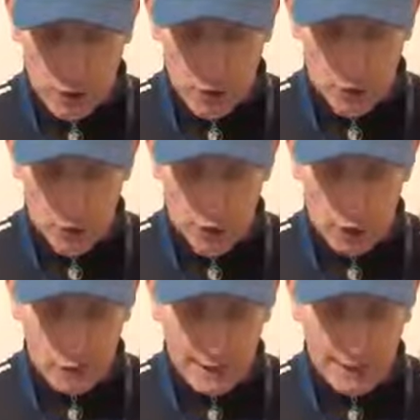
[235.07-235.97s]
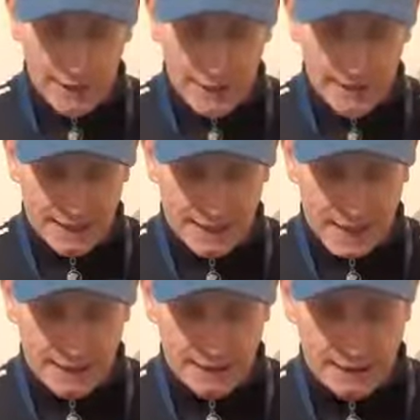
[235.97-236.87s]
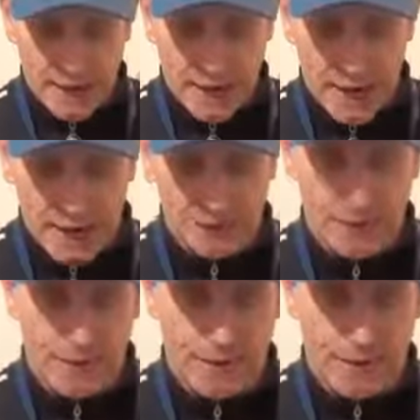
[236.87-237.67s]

law does not recognise accession after the